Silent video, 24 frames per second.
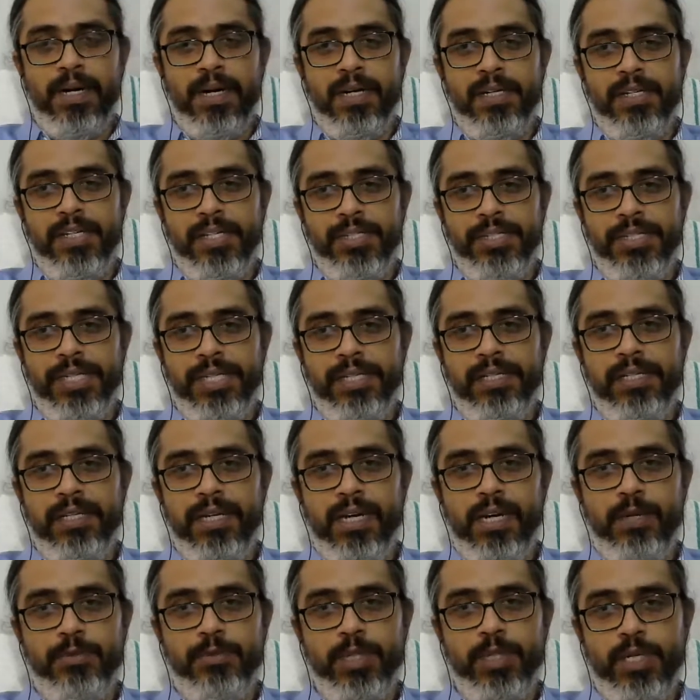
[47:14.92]
teaching
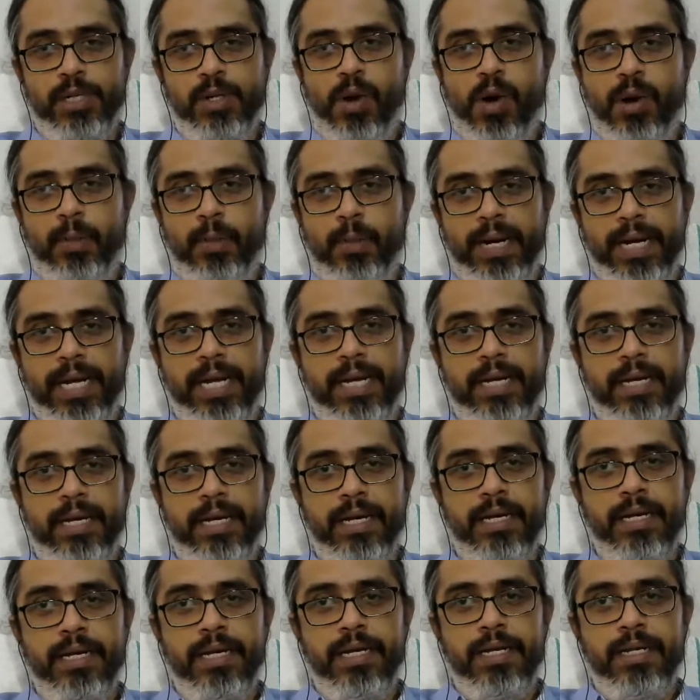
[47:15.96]
after a long break.
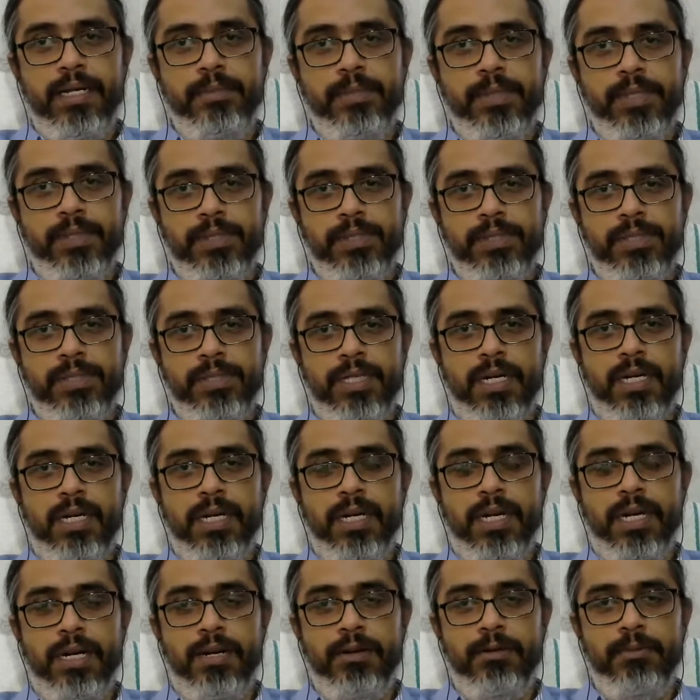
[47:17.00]
Because
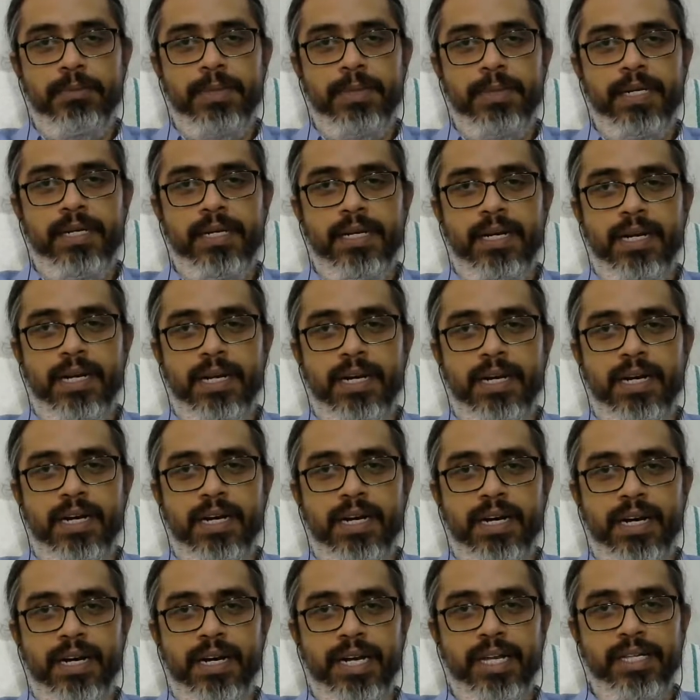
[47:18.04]
I have been
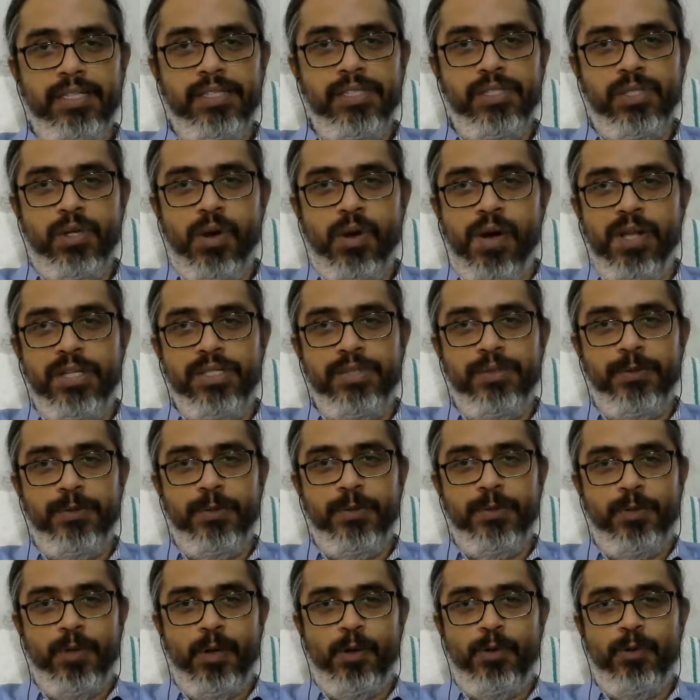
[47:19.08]
running this college
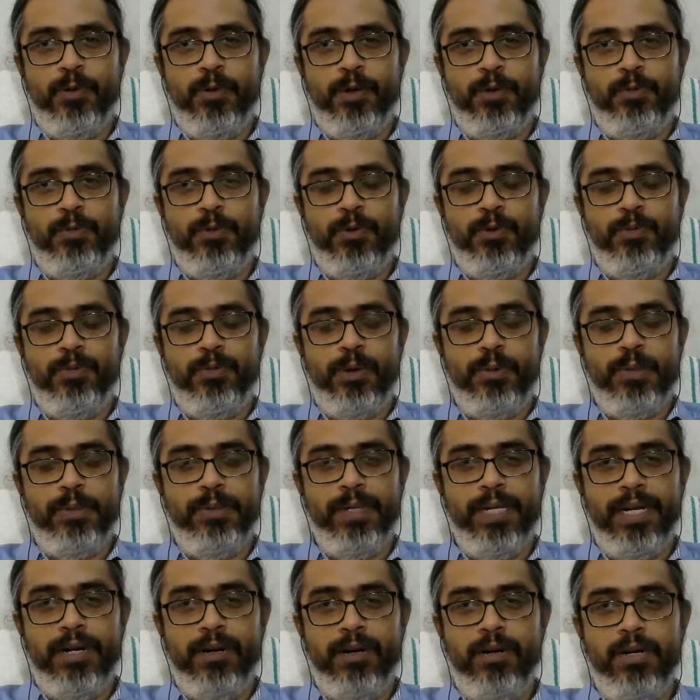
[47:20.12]
for
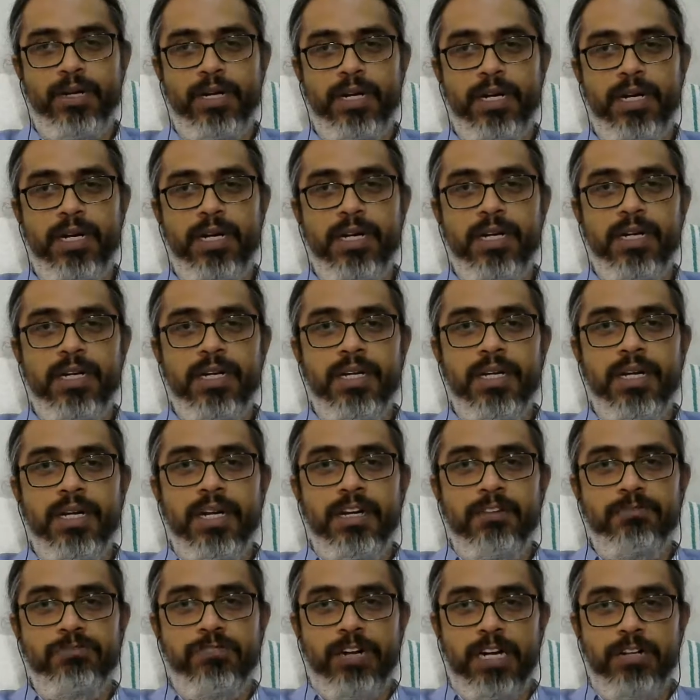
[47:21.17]
probably around
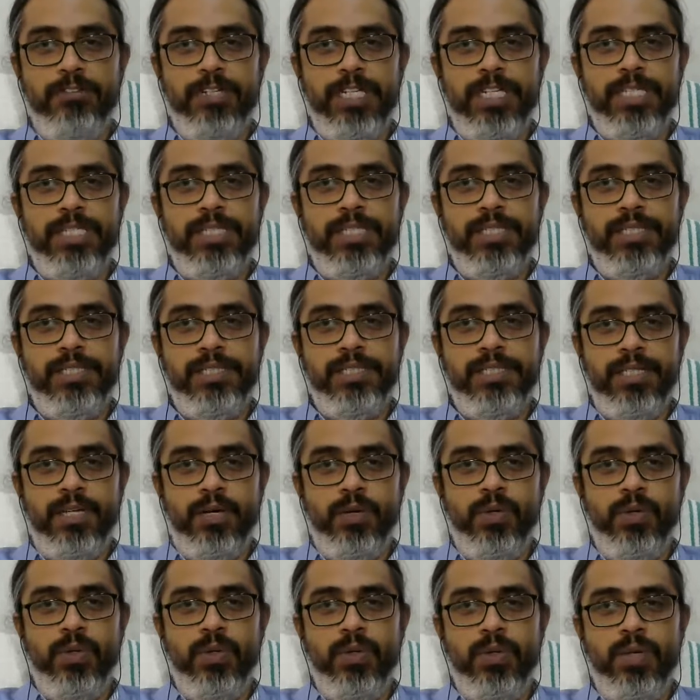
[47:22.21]
5 years
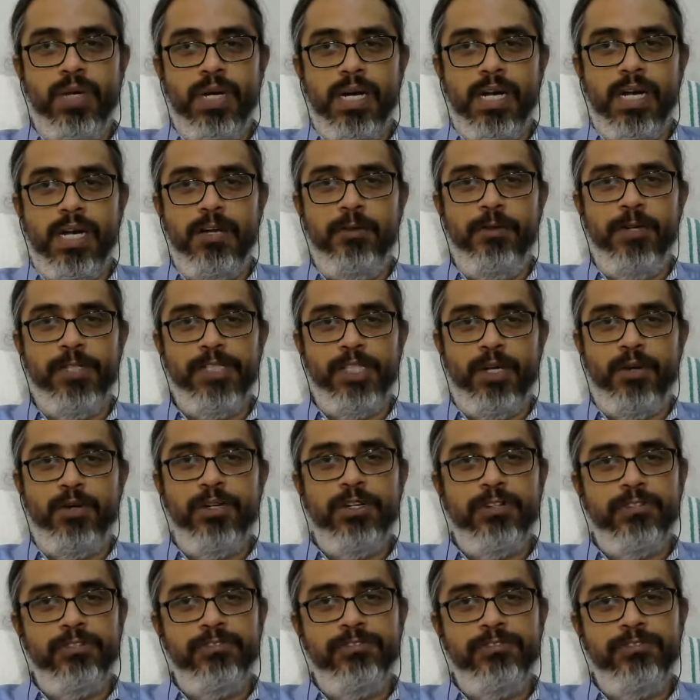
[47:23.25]
now. I was out of